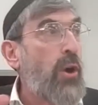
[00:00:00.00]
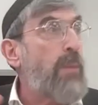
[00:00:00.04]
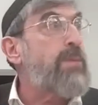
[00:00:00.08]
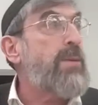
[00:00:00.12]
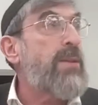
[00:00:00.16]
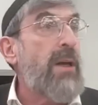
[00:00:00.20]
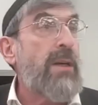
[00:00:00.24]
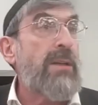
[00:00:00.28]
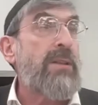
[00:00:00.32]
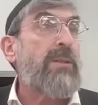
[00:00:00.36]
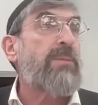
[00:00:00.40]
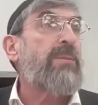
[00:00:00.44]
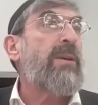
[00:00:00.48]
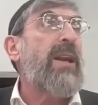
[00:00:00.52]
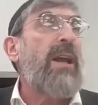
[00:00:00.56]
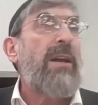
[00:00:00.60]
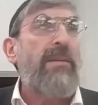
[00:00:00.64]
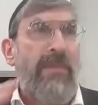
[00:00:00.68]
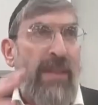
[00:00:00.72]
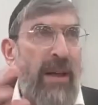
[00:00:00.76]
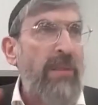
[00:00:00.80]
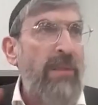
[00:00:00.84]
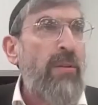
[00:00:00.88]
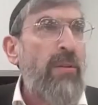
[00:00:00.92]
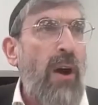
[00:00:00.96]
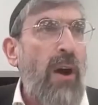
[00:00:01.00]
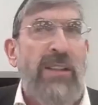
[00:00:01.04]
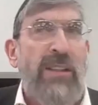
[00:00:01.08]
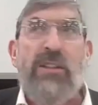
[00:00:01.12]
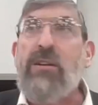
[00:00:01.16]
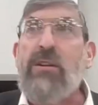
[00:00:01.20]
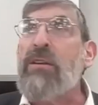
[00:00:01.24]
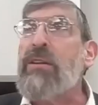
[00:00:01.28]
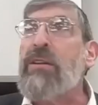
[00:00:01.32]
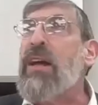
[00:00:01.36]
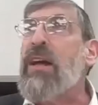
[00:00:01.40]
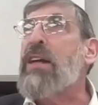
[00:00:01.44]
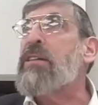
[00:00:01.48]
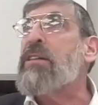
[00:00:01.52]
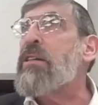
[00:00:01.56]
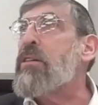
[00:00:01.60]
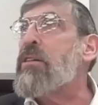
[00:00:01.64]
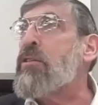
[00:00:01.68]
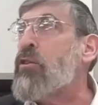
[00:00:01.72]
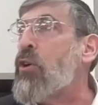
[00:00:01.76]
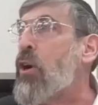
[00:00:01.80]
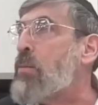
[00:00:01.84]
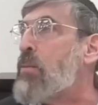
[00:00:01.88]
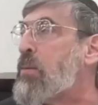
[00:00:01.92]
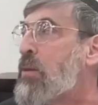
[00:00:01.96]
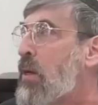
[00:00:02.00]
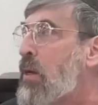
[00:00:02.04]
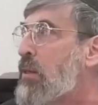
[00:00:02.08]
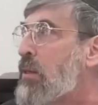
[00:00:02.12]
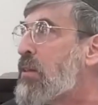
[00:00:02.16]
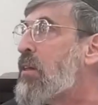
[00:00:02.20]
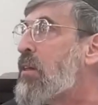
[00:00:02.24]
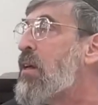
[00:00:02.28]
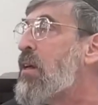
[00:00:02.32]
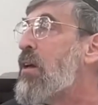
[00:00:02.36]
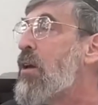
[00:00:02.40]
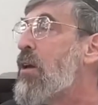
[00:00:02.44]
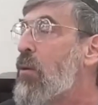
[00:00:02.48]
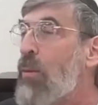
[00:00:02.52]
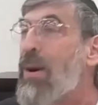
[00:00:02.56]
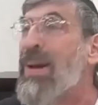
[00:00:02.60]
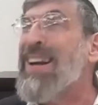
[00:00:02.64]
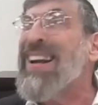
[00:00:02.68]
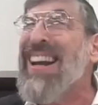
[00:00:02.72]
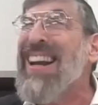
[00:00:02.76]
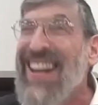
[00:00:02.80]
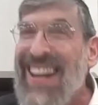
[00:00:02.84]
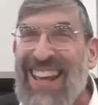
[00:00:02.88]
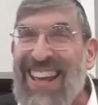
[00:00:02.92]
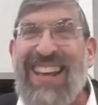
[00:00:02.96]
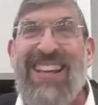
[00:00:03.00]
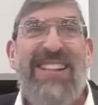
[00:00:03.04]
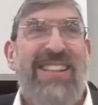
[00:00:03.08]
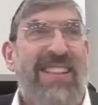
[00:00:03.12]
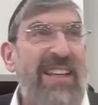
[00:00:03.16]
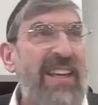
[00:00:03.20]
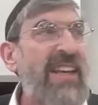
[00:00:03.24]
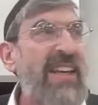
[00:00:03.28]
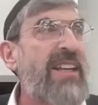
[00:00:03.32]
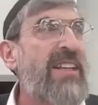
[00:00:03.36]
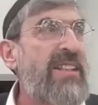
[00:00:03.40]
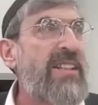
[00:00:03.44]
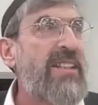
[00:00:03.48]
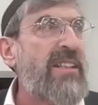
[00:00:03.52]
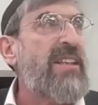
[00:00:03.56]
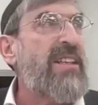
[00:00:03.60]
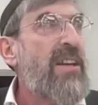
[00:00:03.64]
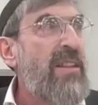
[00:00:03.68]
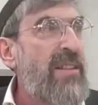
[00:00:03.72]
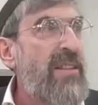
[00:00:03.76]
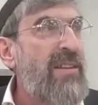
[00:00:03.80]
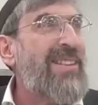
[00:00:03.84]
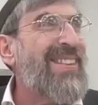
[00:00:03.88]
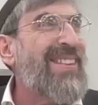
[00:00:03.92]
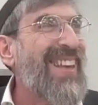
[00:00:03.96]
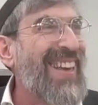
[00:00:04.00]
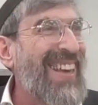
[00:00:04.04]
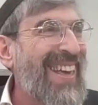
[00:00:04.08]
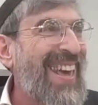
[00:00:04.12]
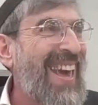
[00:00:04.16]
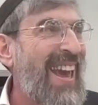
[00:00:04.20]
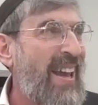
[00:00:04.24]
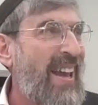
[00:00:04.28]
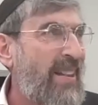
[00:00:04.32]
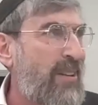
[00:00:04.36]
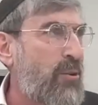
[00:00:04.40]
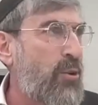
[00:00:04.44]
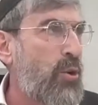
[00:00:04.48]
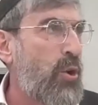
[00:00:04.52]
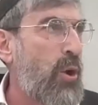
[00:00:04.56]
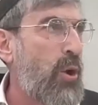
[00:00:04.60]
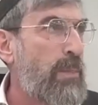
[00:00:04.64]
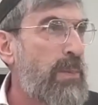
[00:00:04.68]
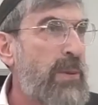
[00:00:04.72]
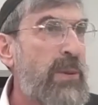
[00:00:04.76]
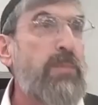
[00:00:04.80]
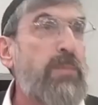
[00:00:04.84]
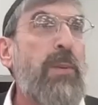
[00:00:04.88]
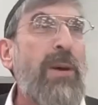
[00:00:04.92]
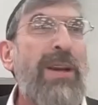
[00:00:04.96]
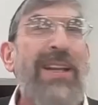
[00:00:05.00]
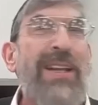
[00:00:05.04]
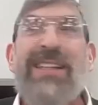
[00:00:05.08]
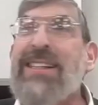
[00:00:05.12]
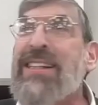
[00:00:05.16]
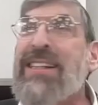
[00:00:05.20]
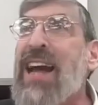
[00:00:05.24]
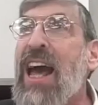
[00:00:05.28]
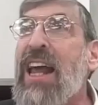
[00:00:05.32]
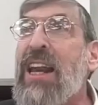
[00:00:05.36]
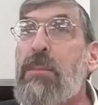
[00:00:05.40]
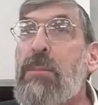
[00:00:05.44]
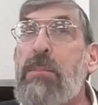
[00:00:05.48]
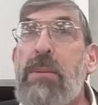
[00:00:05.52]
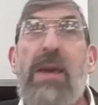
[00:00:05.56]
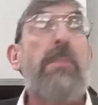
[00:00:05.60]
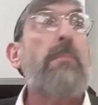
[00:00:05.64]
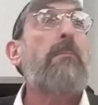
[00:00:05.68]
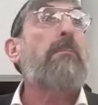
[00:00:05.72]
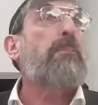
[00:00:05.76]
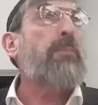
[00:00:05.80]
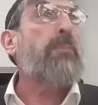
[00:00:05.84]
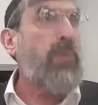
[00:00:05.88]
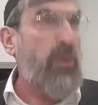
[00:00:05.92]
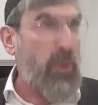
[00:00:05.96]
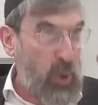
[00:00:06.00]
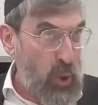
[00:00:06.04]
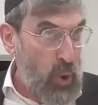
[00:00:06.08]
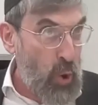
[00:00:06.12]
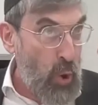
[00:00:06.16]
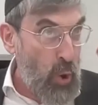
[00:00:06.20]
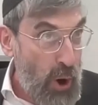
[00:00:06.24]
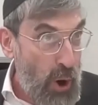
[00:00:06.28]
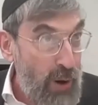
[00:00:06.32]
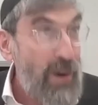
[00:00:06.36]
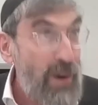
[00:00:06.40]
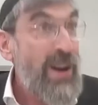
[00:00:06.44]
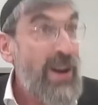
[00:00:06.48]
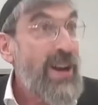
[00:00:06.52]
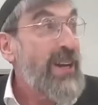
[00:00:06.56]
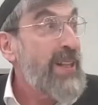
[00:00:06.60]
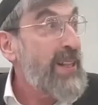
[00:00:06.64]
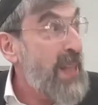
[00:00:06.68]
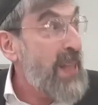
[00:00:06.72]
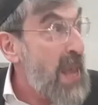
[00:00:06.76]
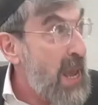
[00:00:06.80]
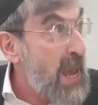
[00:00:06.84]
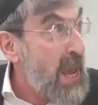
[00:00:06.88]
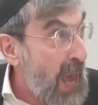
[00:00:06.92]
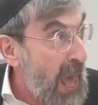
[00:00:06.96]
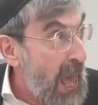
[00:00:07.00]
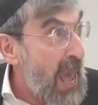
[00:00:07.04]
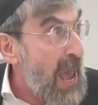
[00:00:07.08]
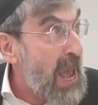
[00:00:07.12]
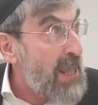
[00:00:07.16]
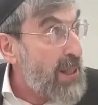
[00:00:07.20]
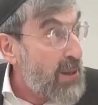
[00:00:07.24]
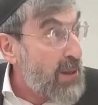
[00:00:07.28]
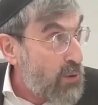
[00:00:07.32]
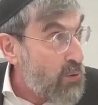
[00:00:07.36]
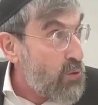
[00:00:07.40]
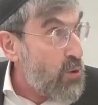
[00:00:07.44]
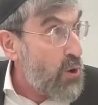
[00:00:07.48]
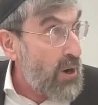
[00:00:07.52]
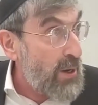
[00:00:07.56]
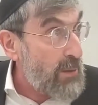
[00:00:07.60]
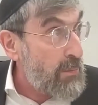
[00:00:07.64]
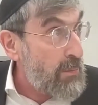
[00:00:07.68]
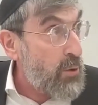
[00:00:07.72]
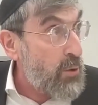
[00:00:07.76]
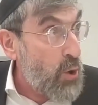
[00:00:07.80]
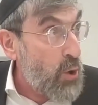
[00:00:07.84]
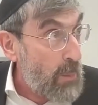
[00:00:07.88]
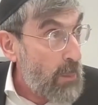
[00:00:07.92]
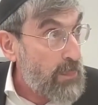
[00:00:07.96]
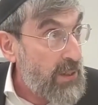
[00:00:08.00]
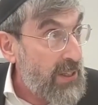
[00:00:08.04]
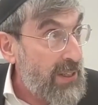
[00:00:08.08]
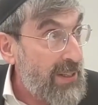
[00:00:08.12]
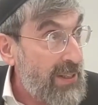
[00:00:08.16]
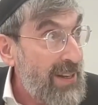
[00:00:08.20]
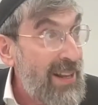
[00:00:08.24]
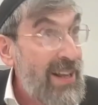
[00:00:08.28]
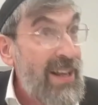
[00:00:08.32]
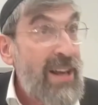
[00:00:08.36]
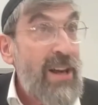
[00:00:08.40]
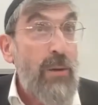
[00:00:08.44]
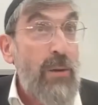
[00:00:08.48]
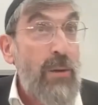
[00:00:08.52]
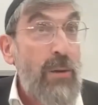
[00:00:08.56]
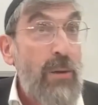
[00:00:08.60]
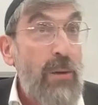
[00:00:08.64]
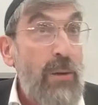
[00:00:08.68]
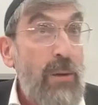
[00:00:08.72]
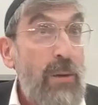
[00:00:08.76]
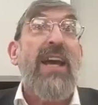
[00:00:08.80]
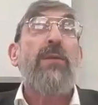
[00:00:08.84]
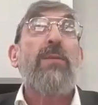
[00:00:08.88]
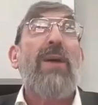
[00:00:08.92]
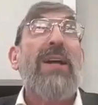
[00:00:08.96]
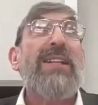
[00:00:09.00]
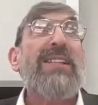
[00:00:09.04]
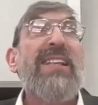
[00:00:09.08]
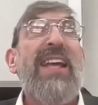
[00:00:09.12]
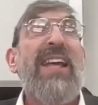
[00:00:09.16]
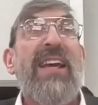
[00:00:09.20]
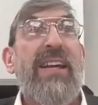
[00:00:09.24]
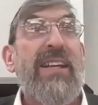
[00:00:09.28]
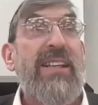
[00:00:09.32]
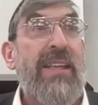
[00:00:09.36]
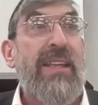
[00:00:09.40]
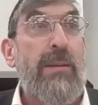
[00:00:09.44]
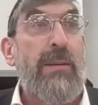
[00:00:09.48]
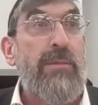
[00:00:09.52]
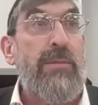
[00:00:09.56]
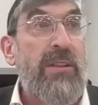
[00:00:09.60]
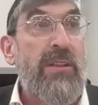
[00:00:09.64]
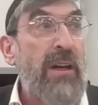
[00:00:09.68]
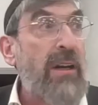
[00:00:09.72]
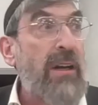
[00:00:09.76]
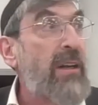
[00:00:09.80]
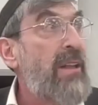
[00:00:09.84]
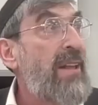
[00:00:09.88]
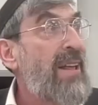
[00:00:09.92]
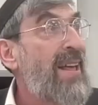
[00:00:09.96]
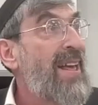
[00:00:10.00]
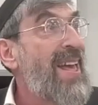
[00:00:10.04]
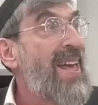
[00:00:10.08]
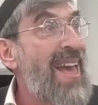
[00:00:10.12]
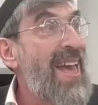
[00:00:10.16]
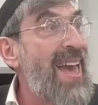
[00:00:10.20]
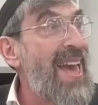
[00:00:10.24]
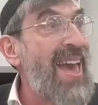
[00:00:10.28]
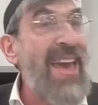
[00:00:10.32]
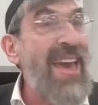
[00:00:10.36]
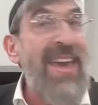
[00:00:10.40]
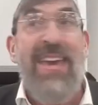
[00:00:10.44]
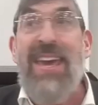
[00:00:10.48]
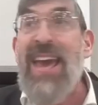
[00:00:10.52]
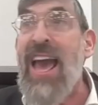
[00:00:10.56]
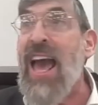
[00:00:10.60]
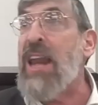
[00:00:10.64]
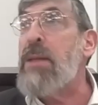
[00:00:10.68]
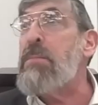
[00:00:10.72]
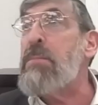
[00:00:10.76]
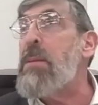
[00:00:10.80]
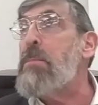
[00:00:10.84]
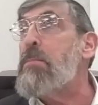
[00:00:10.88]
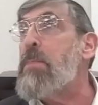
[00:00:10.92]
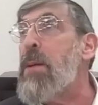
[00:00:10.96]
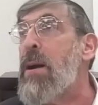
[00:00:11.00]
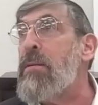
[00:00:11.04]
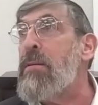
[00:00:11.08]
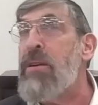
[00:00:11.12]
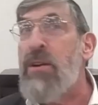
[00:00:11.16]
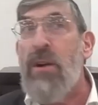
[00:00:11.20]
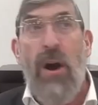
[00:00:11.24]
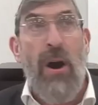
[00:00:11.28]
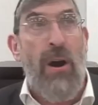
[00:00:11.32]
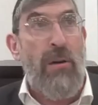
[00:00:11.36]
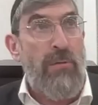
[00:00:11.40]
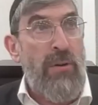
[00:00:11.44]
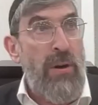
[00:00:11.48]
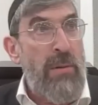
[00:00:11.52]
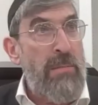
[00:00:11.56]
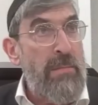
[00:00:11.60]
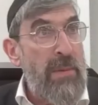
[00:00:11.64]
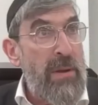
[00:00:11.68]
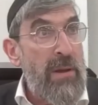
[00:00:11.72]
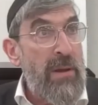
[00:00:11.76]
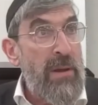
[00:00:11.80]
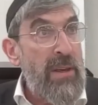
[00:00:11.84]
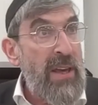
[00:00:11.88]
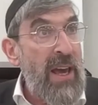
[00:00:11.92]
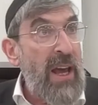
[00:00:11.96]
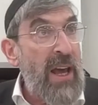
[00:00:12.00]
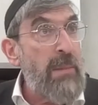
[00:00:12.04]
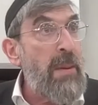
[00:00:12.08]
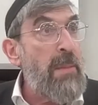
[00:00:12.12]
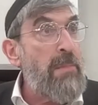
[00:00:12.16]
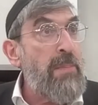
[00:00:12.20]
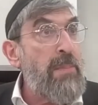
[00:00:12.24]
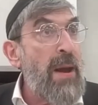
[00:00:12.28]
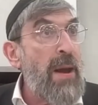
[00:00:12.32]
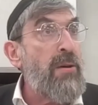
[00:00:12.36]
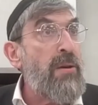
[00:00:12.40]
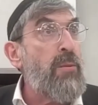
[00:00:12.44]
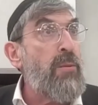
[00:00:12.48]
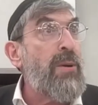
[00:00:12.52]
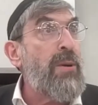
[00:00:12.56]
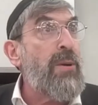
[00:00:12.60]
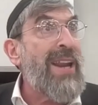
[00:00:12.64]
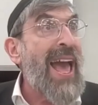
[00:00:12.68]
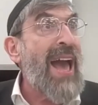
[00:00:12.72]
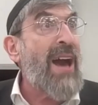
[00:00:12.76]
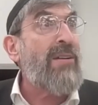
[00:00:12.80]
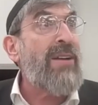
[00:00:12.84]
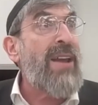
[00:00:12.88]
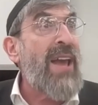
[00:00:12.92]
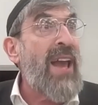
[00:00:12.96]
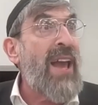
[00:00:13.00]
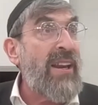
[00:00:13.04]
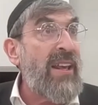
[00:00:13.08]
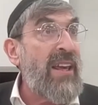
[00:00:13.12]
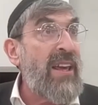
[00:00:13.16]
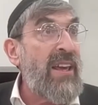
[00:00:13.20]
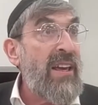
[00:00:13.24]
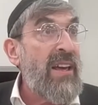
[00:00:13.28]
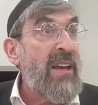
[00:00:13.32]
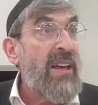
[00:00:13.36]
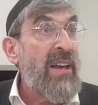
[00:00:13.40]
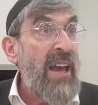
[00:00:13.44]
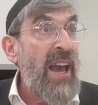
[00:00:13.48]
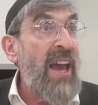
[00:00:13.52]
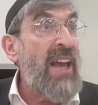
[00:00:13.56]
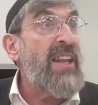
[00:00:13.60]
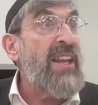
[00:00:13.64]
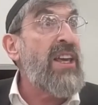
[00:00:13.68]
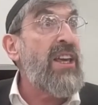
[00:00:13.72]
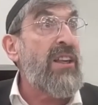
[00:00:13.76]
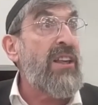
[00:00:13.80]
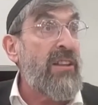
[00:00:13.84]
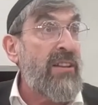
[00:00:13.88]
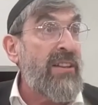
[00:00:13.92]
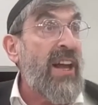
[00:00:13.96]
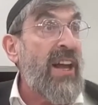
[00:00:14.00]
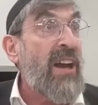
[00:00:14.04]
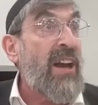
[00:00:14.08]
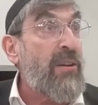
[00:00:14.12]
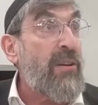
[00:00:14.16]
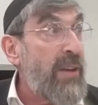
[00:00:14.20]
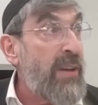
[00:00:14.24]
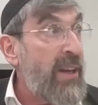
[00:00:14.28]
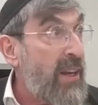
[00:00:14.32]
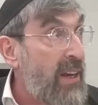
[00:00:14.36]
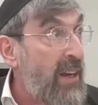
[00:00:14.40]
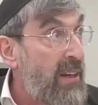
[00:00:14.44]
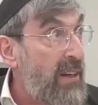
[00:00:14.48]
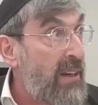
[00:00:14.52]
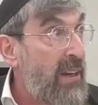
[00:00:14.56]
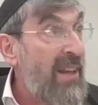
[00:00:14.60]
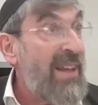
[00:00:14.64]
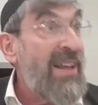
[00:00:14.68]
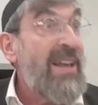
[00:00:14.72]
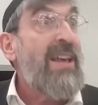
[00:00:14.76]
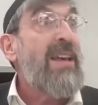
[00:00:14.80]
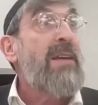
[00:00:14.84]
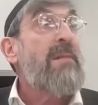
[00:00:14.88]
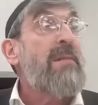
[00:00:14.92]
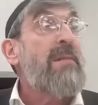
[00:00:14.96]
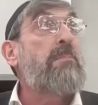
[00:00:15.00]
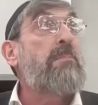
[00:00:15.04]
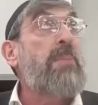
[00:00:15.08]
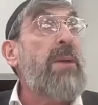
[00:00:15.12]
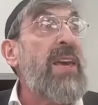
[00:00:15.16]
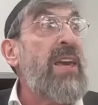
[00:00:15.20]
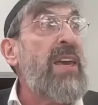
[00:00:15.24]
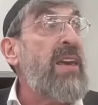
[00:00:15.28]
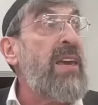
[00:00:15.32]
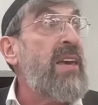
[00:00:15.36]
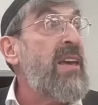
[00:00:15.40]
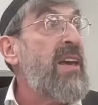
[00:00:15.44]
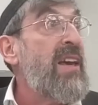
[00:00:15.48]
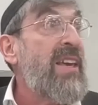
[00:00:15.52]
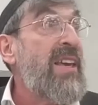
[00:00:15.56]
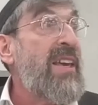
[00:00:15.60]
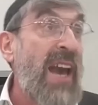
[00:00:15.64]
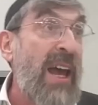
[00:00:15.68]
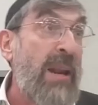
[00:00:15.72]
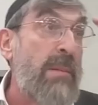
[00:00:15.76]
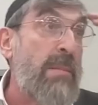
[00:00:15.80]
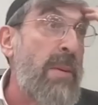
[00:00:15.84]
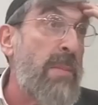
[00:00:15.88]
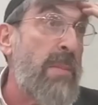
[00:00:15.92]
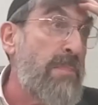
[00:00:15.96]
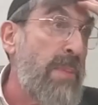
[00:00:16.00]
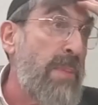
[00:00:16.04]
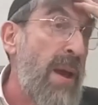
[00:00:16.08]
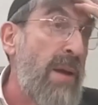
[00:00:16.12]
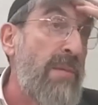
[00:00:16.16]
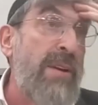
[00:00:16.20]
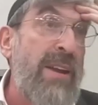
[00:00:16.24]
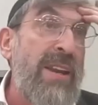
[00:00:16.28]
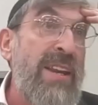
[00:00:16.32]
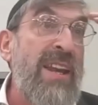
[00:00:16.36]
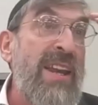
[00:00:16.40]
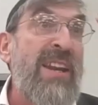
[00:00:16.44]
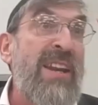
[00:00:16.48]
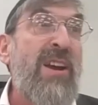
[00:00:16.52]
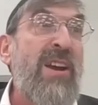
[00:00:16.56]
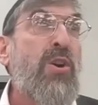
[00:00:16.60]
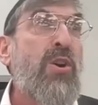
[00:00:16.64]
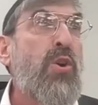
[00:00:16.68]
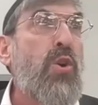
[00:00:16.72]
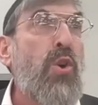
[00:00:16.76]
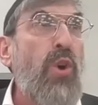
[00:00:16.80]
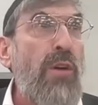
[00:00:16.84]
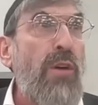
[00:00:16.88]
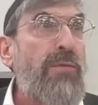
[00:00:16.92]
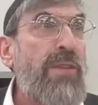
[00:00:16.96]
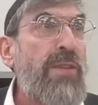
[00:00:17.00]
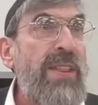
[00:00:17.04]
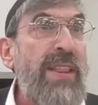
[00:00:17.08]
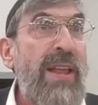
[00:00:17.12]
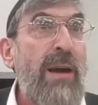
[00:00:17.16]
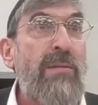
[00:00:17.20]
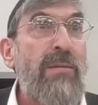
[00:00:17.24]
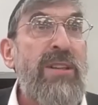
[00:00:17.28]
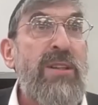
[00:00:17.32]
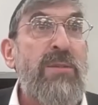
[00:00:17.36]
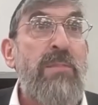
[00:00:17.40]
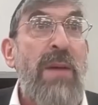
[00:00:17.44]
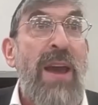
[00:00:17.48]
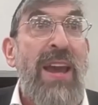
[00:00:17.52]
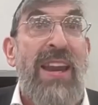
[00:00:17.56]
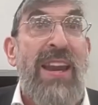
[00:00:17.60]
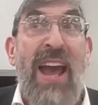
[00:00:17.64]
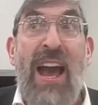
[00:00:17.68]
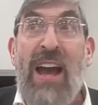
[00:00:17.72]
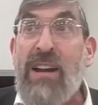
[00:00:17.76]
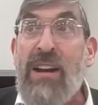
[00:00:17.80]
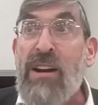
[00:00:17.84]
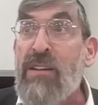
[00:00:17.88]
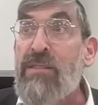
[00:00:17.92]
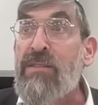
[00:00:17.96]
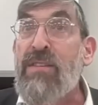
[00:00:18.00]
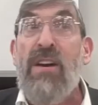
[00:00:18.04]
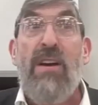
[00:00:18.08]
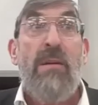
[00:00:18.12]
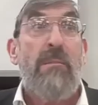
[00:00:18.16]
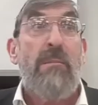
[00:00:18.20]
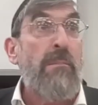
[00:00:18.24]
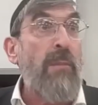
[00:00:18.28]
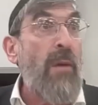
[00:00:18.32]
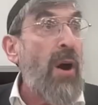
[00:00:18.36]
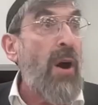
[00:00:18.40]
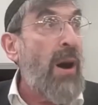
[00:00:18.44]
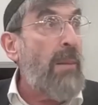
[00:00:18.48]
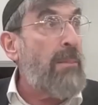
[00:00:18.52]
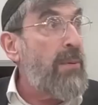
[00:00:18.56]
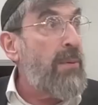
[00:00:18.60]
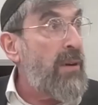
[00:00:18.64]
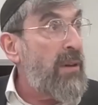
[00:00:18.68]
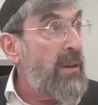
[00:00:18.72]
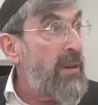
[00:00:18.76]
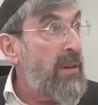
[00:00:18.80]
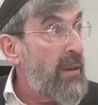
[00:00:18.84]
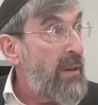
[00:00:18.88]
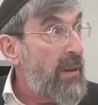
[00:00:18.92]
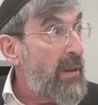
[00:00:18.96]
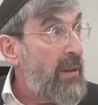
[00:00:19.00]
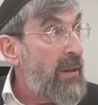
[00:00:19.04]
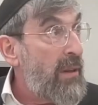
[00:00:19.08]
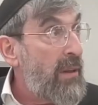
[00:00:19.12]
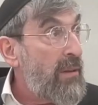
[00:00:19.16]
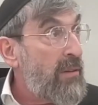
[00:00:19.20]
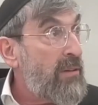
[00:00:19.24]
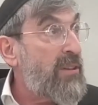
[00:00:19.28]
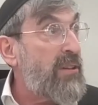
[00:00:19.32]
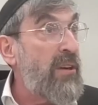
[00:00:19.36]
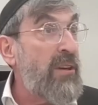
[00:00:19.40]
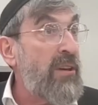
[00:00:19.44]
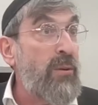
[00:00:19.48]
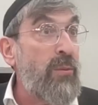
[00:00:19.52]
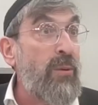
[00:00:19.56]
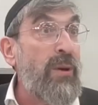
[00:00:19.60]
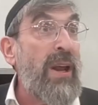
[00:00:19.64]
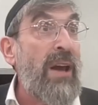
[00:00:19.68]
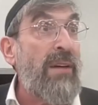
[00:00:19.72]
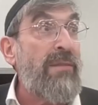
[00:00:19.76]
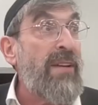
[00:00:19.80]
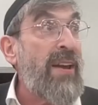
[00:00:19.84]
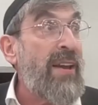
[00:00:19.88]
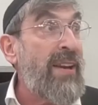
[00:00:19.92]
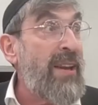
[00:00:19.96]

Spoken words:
corpse dust. What the article types is corpse dust. What it is the decayed corpse, but it's got to be pure decayed corpse. We said, what's the Echetimsa? A, you had to be buried Orum. You had to be buried without any tachrichin. B, you had to be buried in a coffin that was made out of marble, so you wouldn't